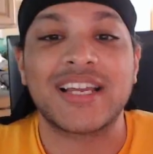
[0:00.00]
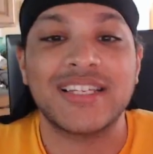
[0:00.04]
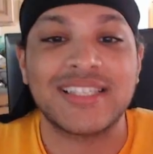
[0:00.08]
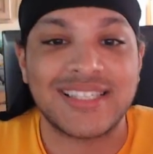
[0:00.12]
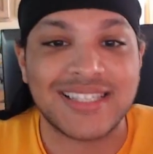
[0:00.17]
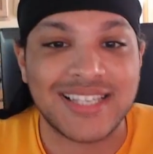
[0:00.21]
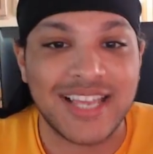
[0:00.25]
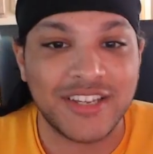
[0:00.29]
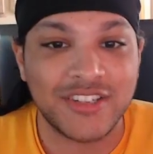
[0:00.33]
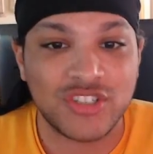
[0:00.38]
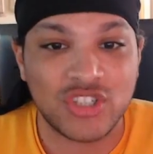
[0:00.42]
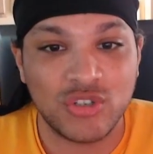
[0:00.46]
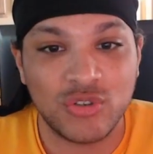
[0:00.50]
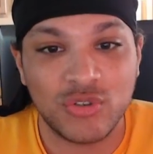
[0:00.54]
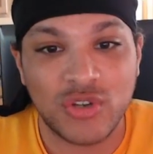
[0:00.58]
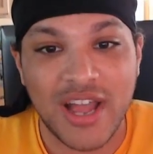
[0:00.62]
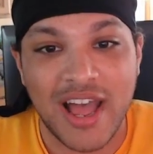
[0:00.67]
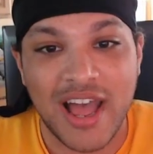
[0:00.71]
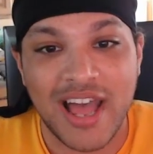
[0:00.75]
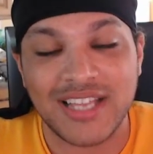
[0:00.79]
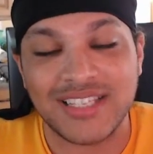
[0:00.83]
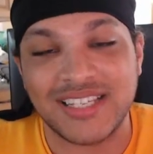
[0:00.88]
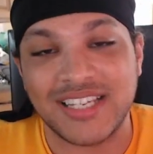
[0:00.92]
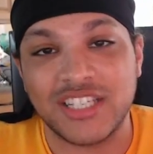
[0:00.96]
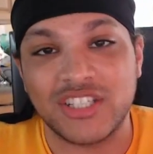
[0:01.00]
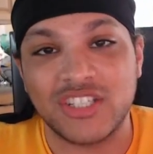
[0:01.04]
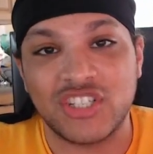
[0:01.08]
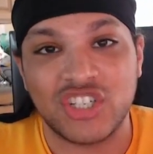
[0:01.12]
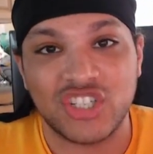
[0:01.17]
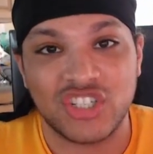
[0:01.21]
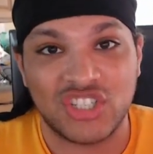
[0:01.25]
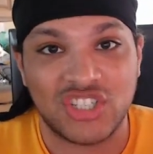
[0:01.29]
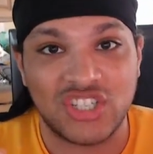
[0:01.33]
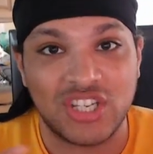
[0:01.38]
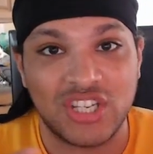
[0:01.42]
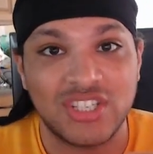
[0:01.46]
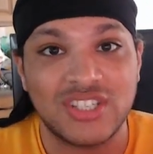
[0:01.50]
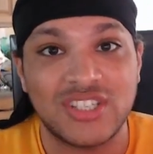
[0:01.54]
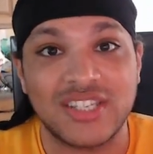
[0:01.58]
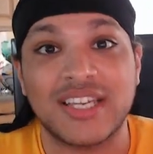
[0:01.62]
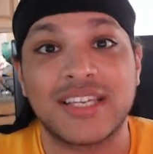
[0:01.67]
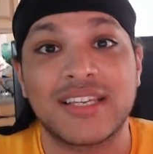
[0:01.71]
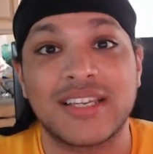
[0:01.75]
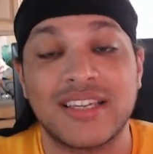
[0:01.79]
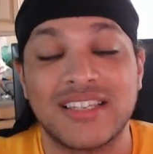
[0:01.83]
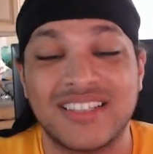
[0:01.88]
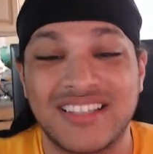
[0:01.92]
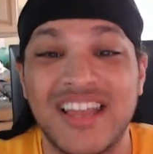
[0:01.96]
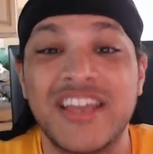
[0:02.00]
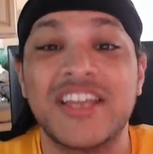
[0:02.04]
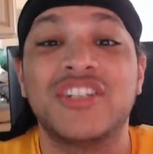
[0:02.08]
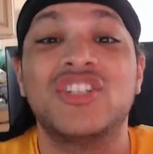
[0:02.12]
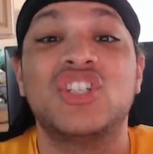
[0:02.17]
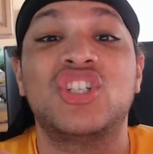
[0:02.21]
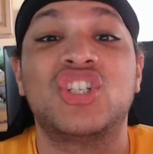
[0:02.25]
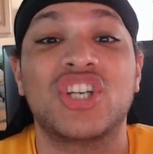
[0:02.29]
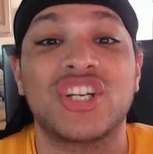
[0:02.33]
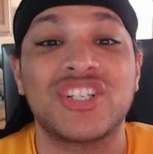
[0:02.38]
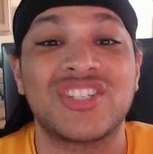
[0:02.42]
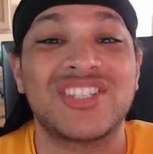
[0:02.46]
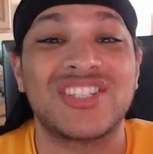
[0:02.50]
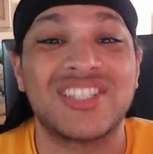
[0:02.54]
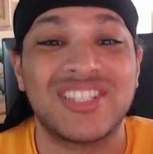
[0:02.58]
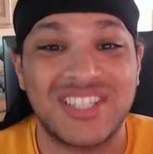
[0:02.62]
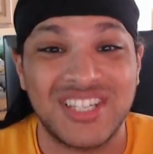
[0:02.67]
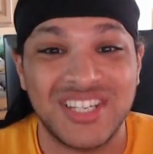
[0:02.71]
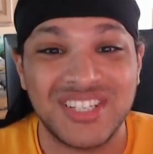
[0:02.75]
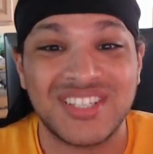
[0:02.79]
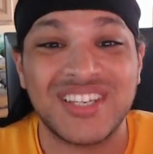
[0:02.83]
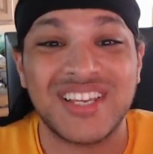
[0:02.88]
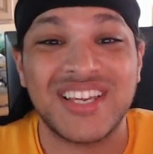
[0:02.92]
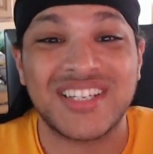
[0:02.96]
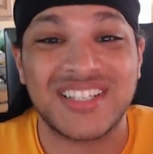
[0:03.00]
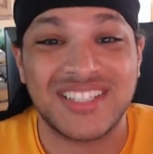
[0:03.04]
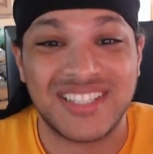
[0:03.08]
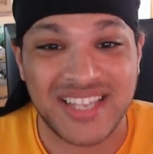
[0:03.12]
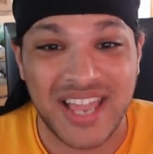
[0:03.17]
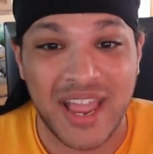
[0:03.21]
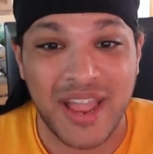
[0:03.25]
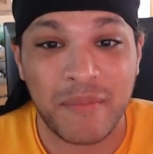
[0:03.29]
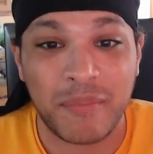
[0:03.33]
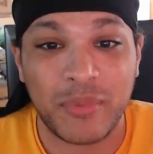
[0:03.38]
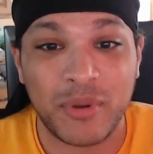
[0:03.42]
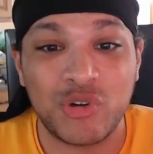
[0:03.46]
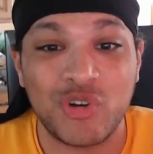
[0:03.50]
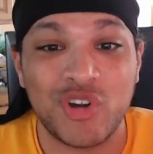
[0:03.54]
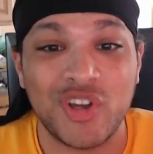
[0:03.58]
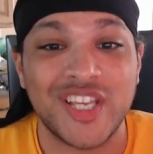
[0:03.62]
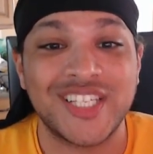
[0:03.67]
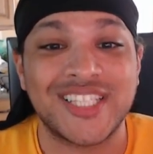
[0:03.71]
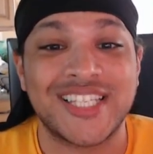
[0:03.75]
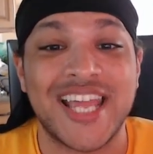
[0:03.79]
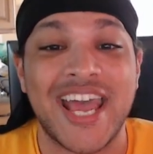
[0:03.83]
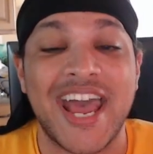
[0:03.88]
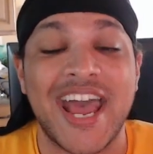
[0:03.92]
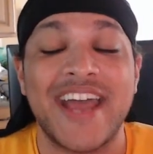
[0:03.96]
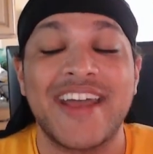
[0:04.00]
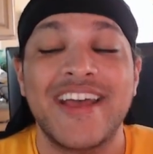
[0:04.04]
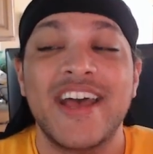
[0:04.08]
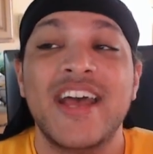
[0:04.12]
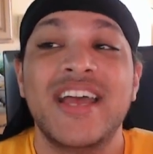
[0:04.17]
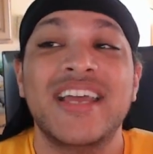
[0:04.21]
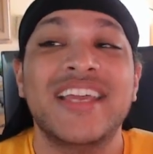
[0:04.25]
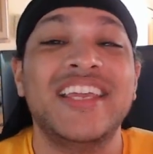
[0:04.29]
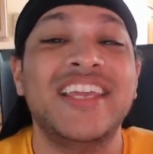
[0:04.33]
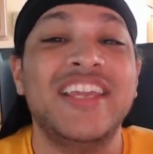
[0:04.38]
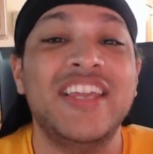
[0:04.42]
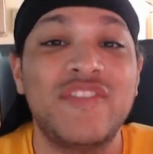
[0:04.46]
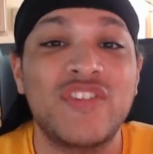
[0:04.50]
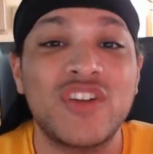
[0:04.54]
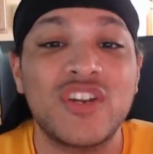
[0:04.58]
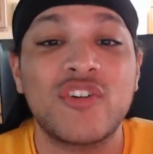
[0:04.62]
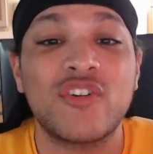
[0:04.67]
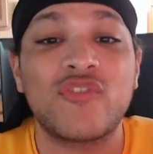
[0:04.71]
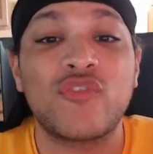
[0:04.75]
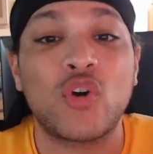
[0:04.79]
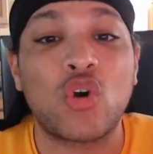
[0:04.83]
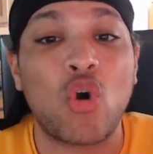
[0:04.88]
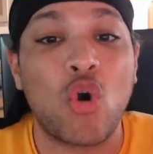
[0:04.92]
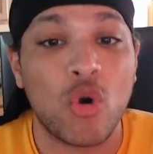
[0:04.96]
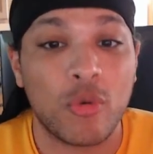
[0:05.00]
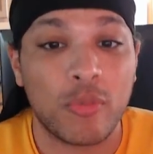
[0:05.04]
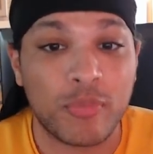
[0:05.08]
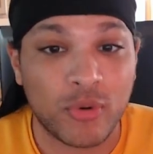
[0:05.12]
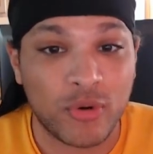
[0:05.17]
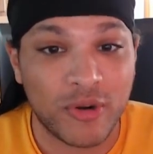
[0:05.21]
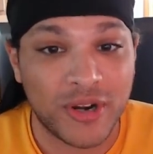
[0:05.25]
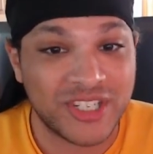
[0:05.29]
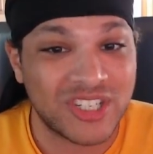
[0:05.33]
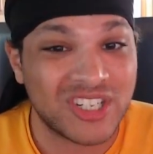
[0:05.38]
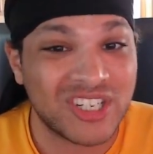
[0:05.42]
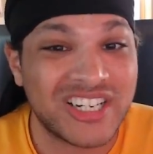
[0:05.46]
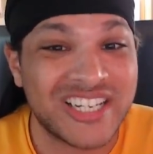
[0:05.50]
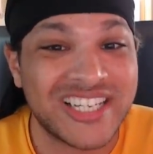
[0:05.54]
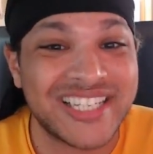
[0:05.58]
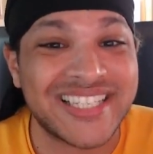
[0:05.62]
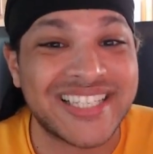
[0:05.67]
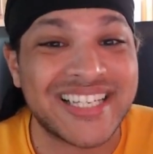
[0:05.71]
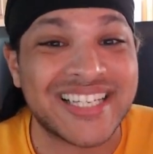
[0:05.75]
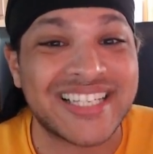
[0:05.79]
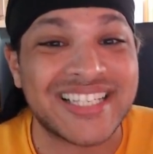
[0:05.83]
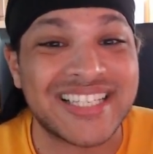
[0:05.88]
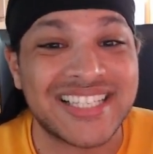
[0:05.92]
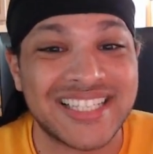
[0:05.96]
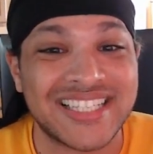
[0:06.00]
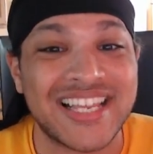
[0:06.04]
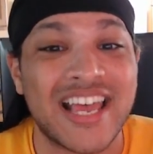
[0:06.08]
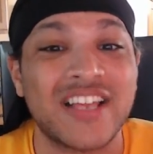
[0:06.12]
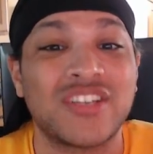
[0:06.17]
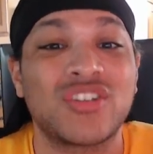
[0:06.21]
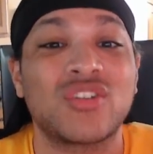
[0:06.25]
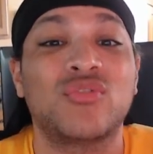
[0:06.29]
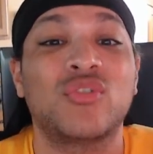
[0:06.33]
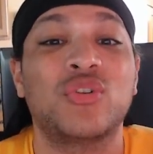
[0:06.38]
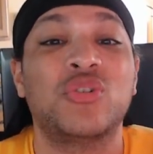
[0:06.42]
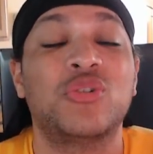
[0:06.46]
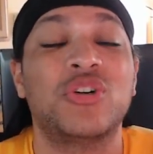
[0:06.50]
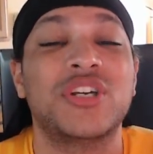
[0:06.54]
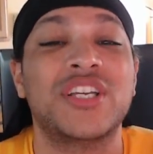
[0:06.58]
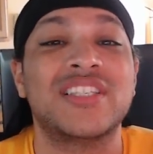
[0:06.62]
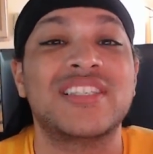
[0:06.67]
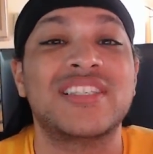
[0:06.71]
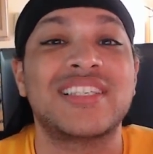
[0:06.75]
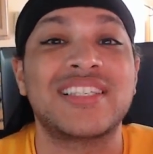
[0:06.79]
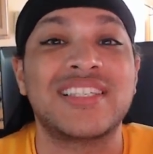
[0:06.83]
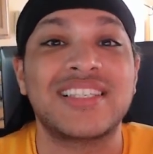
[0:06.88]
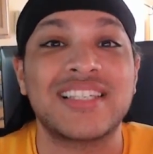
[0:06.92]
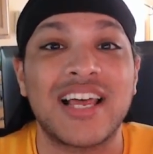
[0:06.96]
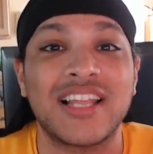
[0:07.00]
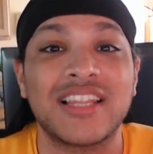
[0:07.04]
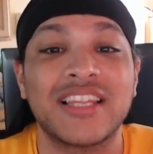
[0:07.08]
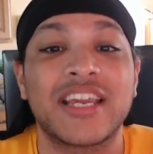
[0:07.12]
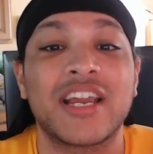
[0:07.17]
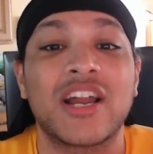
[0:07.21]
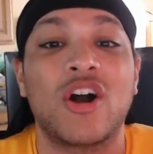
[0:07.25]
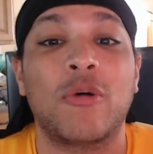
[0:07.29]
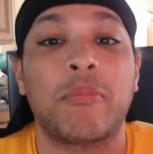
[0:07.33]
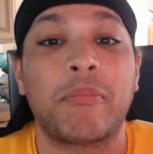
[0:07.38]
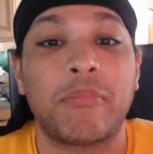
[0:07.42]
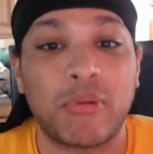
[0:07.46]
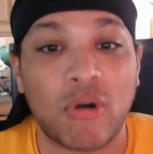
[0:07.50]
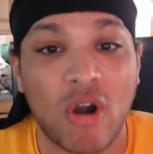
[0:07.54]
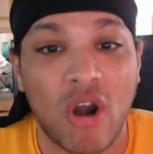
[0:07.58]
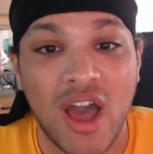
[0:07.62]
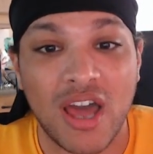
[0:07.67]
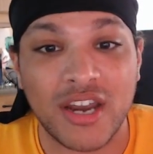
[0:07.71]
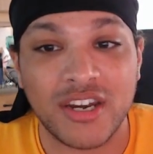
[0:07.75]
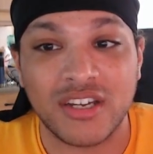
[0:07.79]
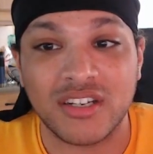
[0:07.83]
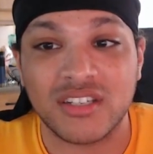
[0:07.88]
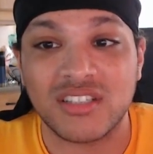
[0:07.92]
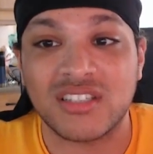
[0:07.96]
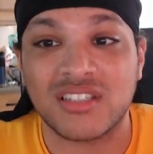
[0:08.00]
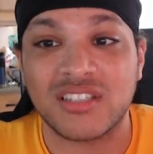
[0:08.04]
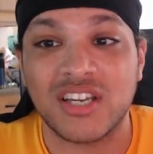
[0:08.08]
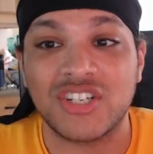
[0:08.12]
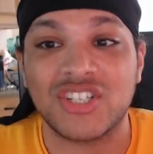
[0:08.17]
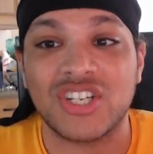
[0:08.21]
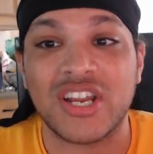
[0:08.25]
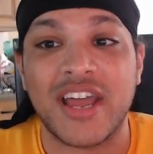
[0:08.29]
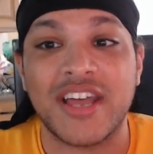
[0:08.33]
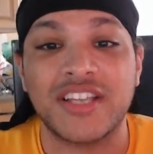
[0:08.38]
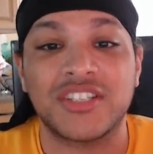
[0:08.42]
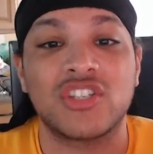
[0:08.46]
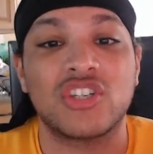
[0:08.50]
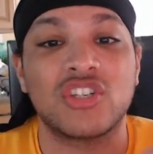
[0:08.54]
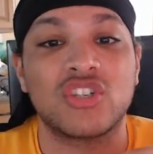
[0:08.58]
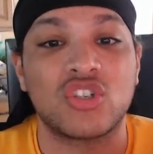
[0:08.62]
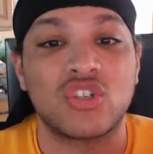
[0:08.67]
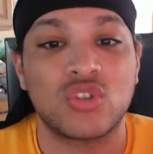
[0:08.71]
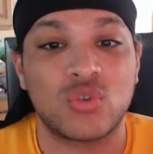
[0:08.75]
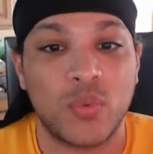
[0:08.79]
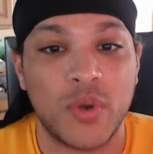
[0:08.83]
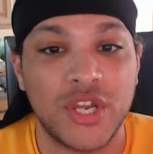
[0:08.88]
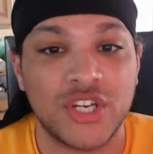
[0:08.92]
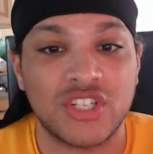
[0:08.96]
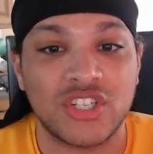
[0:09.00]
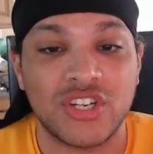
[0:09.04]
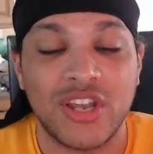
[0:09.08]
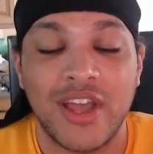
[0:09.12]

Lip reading: say to you guys in just this example is that even if a corporation is successful in selling a product such as the Switch,